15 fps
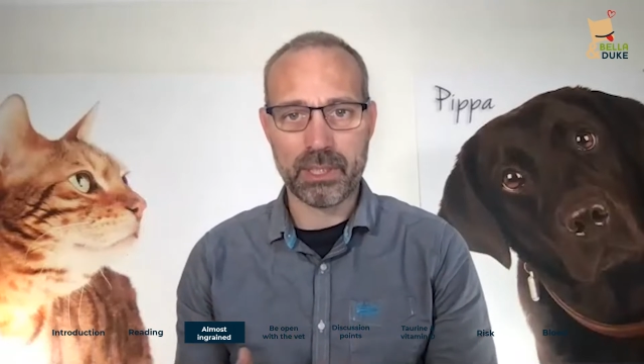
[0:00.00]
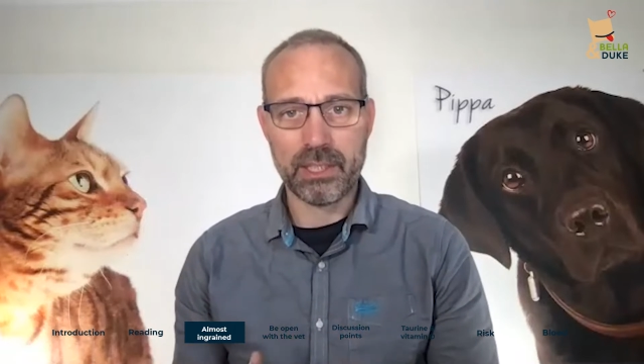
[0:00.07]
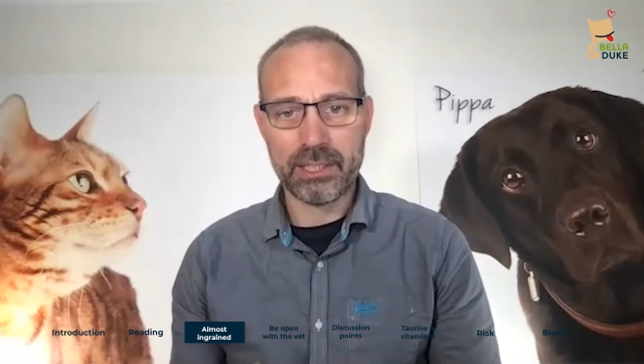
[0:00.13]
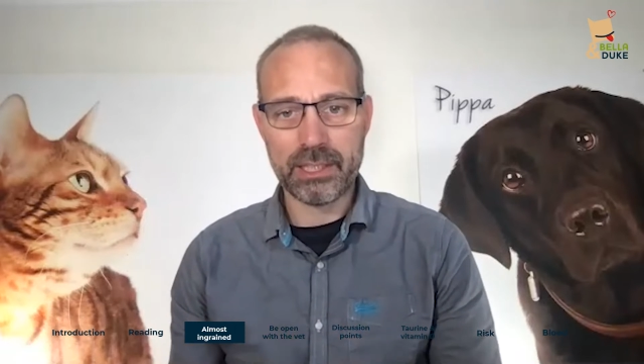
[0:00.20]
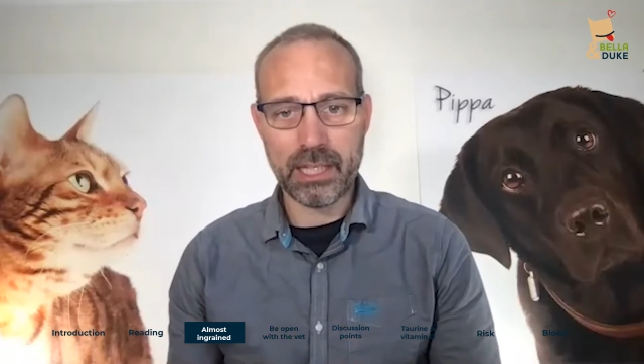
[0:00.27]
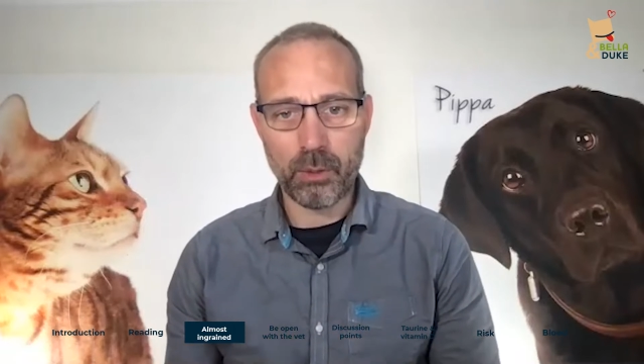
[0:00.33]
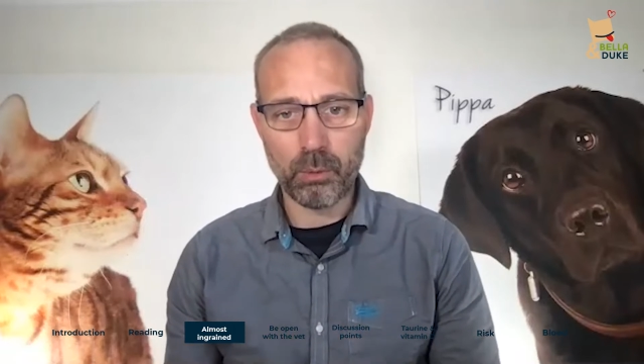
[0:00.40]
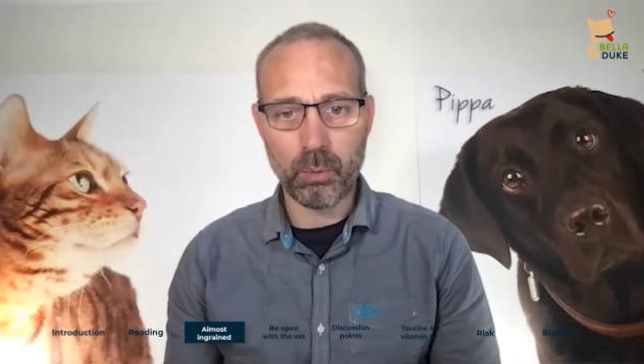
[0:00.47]

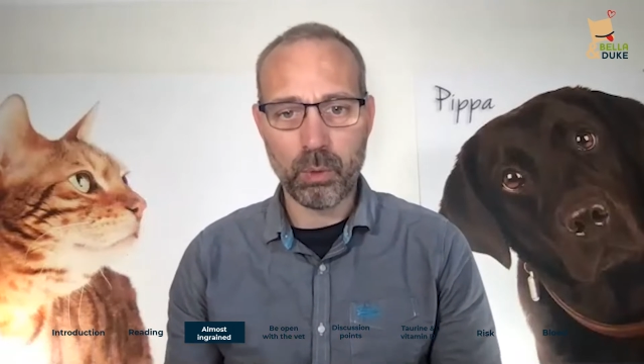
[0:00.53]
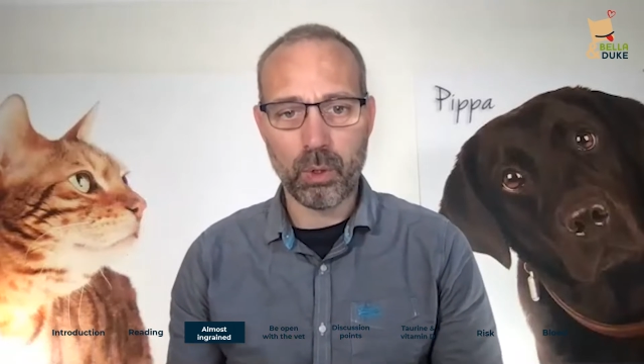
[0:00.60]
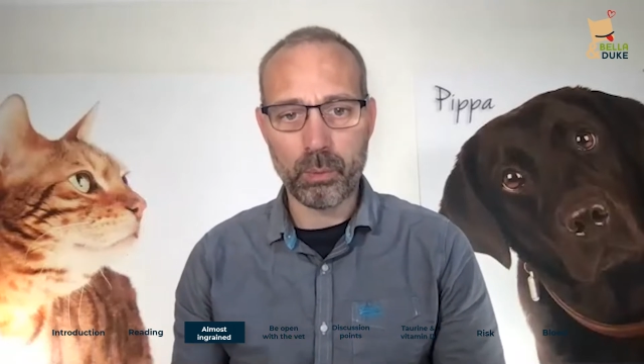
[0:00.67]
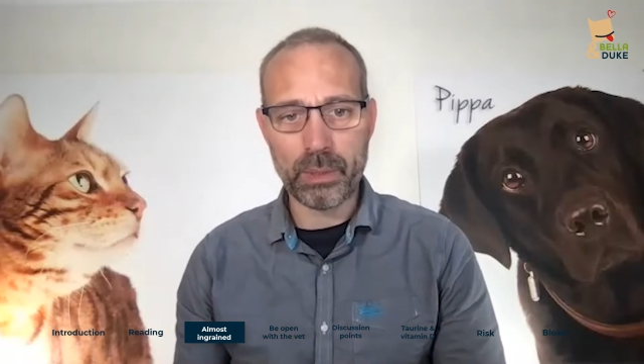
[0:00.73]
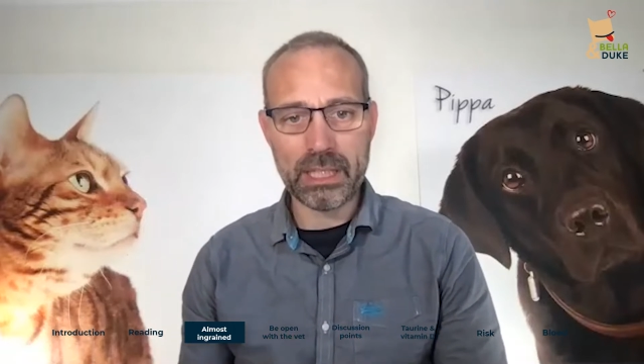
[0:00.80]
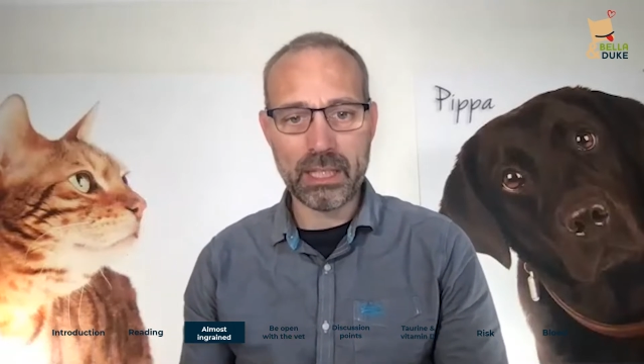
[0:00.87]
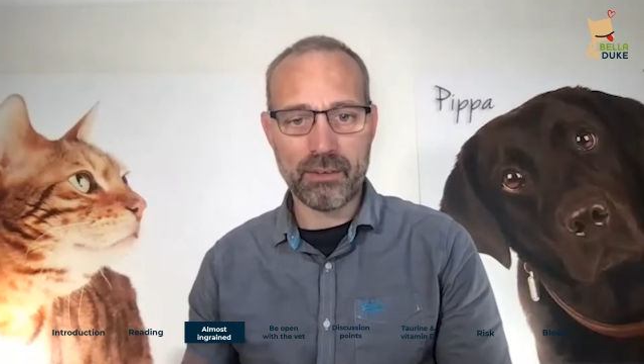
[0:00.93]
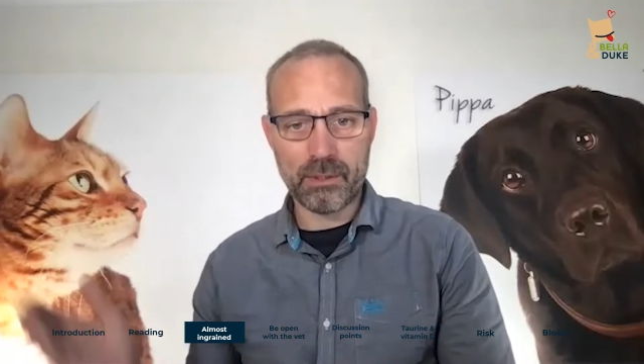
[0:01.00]
what we
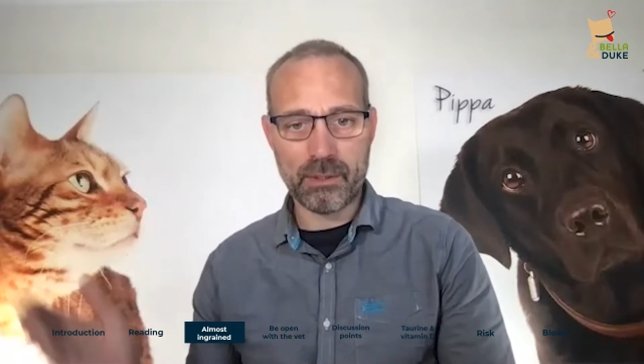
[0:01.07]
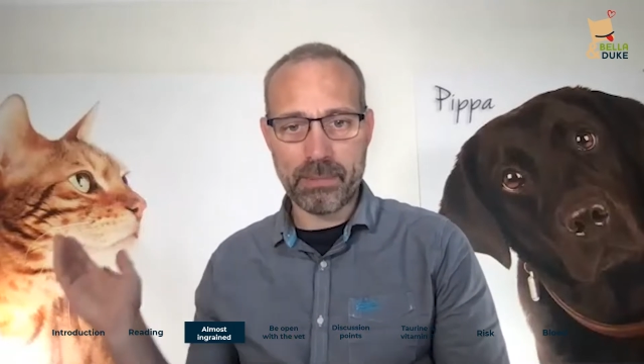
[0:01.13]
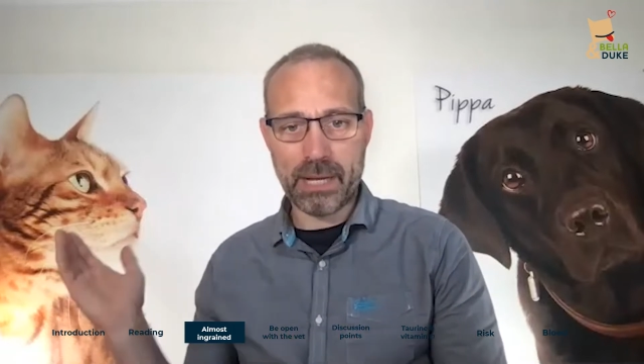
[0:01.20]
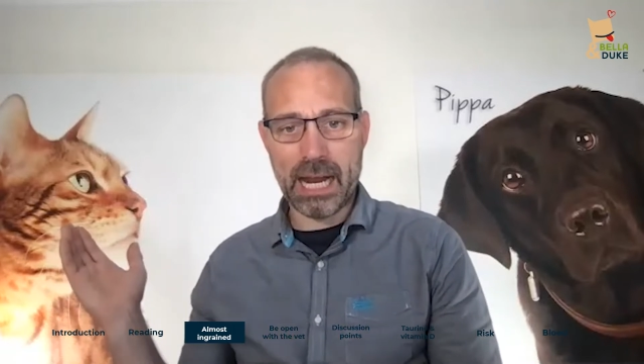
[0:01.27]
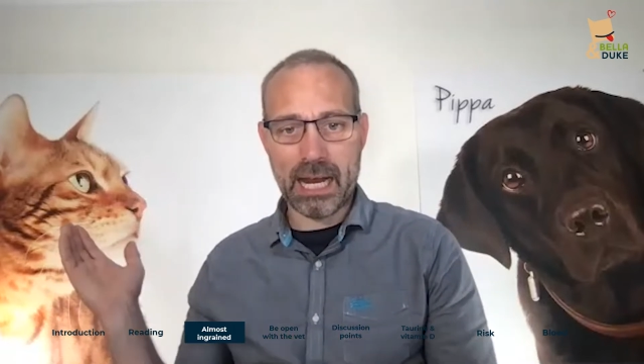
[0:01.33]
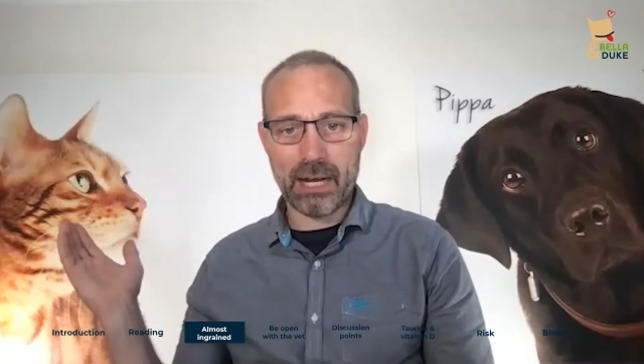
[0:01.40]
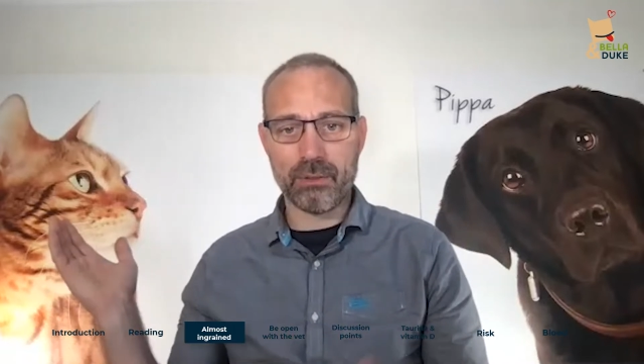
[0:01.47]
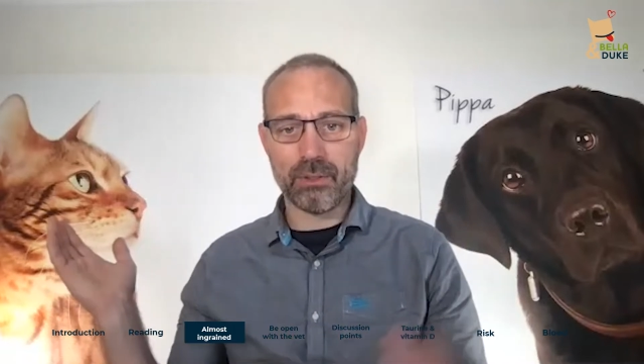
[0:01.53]
love
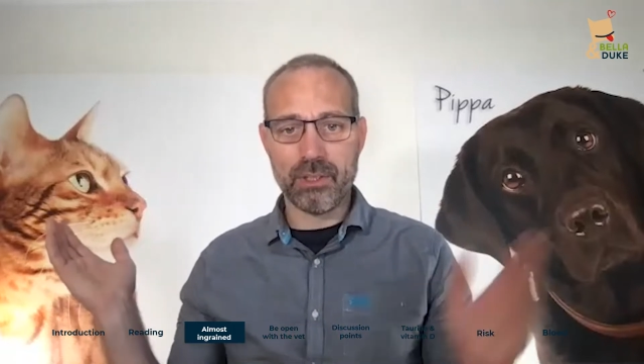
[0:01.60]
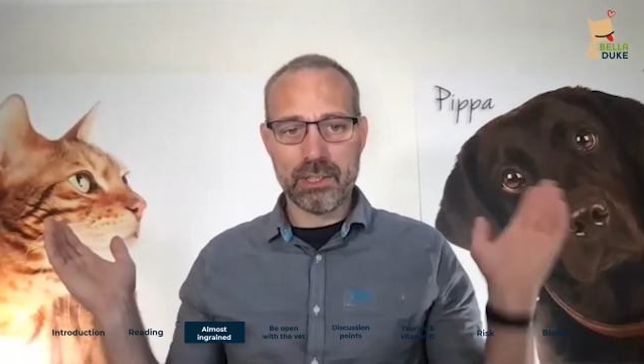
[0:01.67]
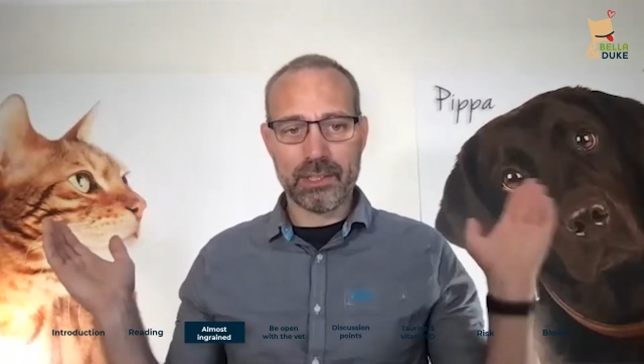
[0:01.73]
about,